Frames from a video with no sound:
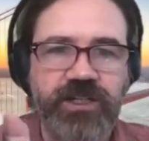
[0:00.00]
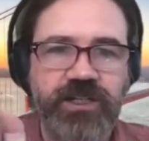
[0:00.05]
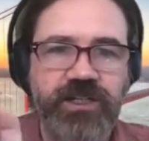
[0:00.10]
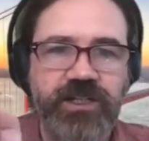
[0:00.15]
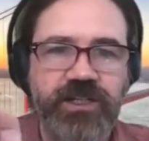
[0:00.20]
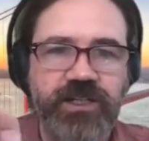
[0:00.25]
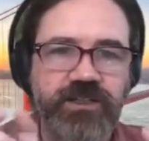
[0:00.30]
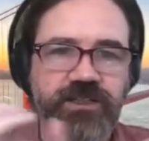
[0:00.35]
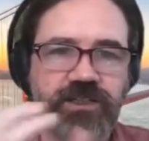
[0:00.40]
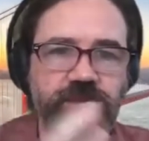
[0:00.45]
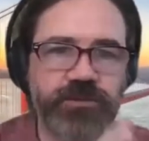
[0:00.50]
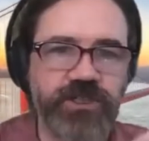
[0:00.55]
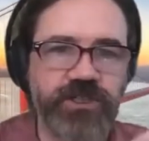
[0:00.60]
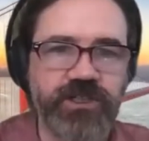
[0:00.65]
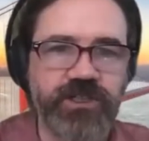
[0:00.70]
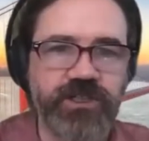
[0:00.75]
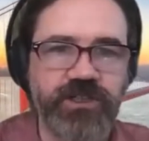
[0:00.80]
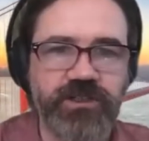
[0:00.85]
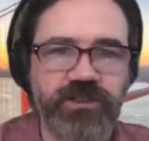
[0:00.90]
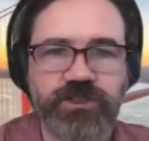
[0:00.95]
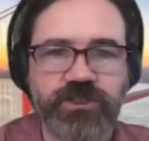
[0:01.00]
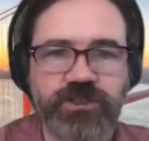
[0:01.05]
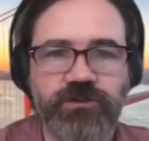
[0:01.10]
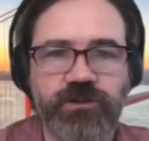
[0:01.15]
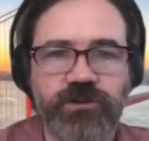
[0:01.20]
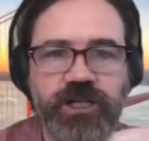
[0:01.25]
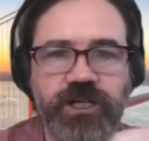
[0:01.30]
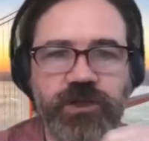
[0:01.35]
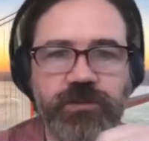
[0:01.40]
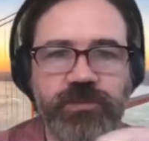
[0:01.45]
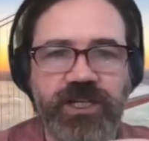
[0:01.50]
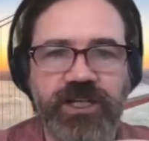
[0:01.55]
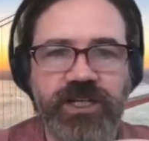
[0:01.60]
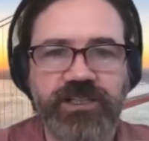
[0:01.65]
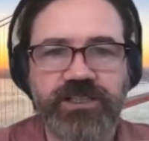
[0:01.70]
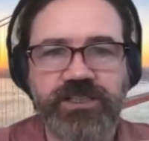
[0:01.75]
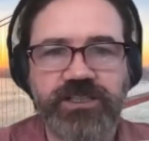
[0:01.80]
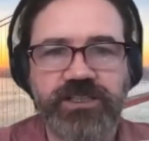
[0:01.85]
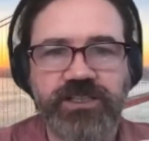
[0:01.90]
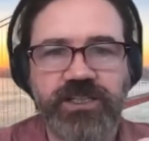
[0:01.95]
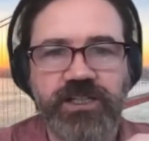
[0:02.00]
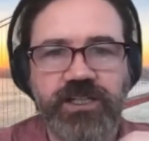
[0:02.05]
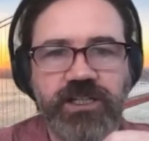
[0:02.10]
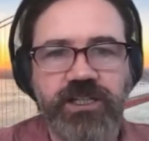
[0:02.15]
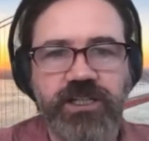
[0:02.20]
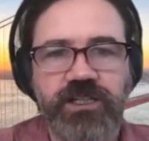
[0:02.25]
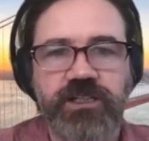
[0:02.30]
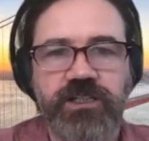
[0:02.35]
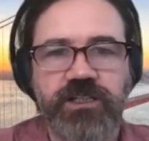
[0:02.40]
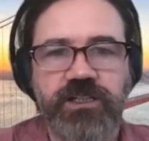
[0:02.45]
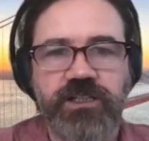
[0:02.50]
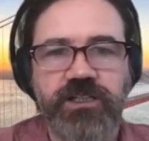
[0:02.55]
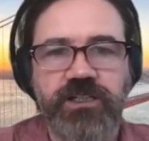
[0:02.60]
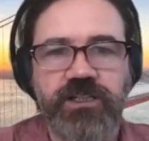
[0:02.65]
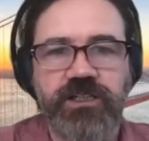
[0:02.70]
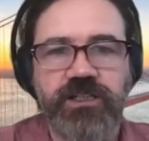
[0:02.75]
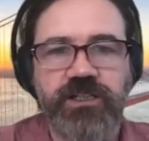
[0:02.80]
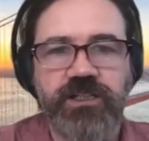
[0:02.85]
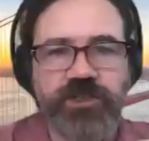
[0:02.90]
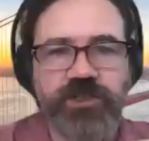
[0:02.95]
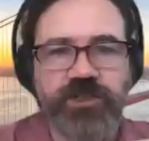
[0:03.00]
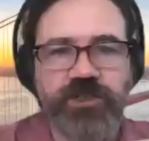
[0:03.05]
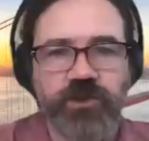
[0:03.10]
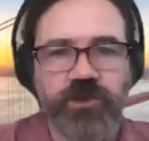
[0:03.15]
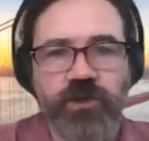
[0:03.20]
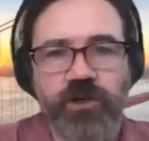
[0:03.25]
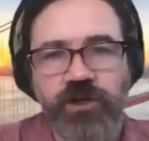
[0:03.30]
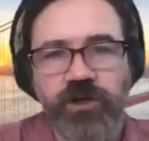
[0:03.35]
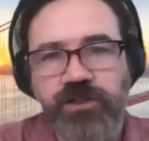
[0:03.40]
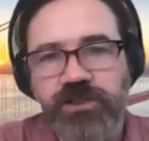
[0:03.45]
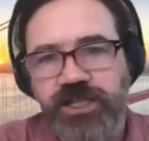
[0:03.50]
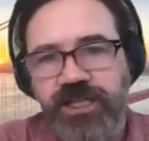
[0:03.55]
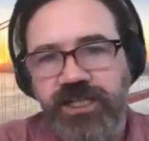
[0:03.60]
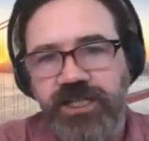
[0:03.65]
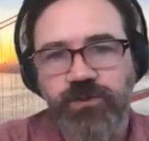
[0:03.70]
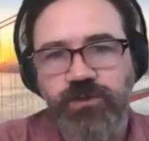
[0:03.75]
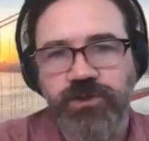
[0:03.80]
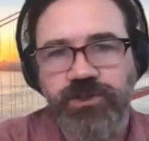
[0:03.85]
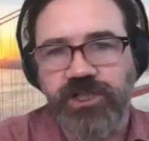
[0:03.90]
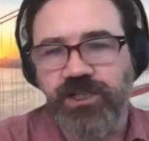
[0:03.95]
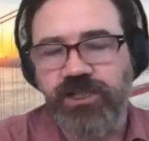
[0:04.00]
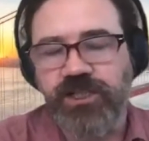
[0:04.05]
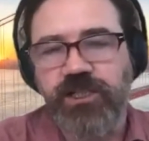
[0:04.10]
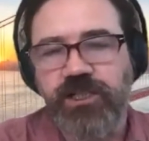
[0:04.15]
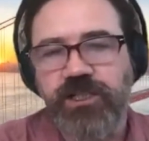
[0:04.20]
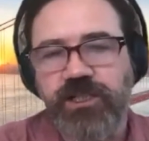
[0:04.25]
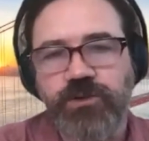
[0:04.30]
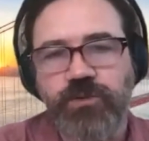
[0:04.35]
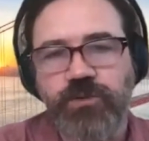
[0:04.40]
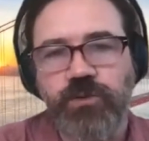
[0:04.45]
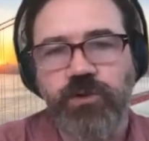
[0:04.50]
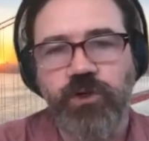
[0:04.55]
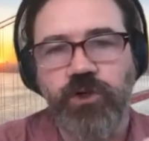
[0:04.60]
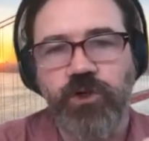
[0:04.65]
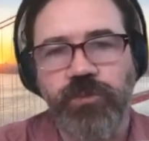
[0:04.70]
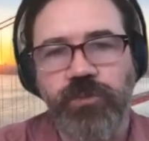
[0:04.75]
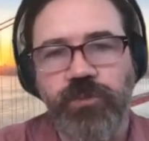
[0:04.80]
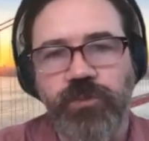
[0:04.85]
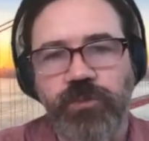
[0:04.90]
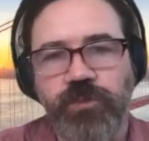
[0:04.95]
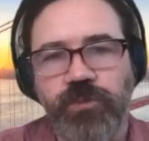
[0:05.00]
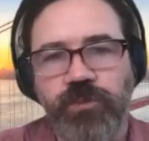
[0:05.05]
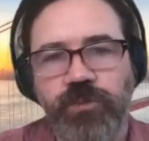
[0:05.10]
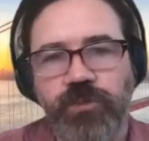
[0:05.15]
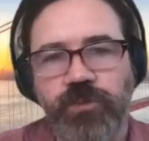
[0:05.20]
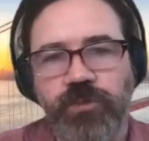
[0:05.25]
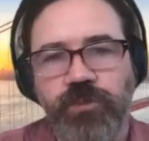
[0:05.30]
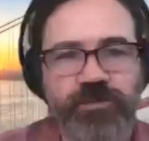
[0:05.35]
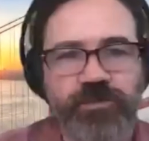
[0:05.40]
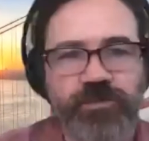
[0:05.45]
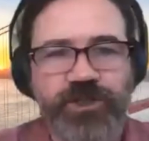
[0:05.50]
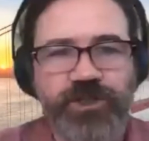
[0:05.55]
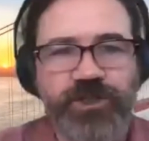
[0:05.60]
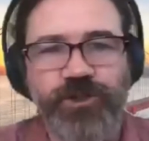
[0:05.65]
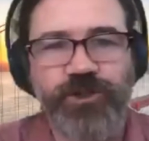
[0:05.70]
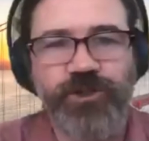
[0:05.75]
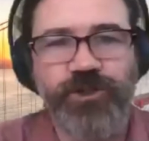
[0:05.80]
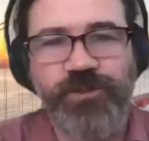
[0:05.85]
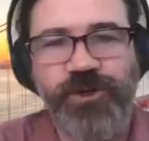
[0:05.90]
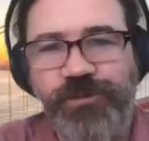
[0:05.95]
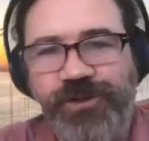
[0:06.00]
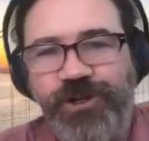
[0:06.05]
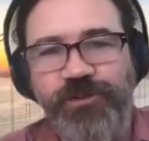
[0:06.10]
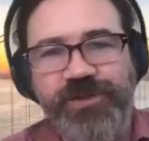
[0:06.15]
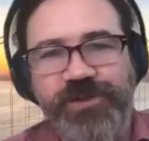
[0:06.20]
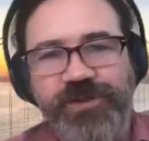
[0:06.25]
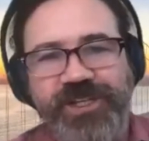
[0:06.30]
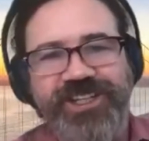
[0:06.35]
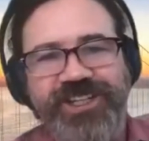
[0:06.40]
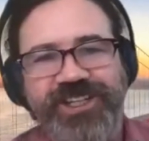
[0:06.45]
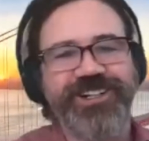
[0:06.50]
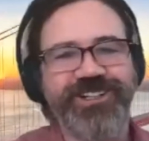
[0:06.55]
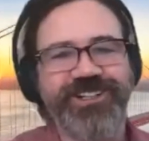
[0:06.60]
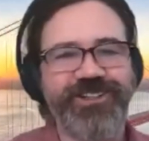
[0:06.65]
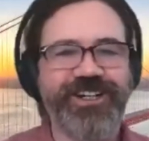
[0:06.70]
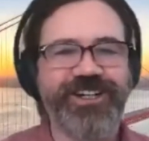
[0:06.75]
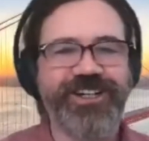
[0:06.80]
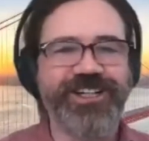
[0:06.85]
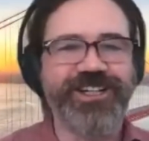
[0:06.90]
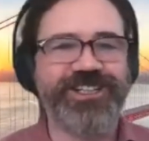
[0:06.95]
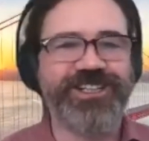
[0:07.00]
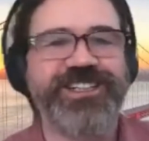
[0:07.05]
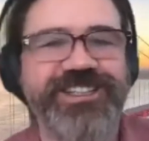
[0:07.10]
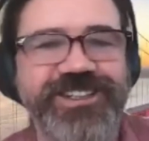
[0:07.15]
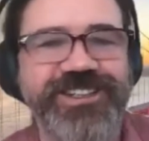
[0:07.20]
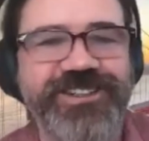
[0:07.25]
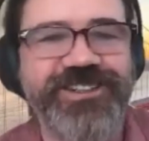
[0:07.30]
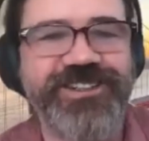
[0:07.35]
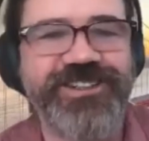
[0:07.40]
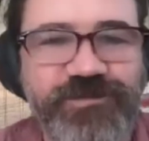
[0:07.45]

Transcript: and some to describe, I guess, the environmental context, which I think is what OMI is, but I think maybe you know more about OMI than I do, actually. So.